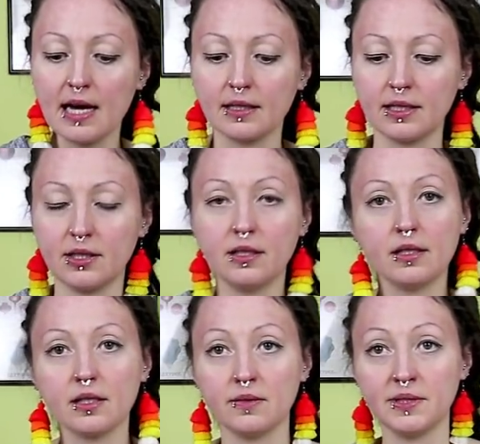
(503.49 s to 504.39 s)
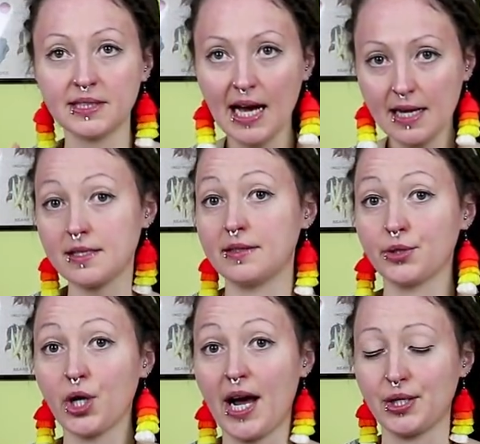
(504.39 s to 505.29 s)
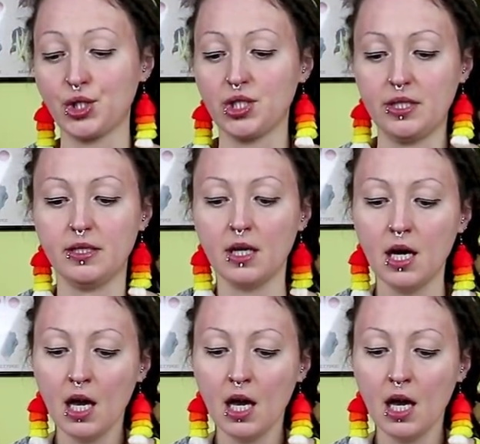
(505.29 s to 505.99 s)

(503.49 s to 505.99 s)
are getting nice and crunchy,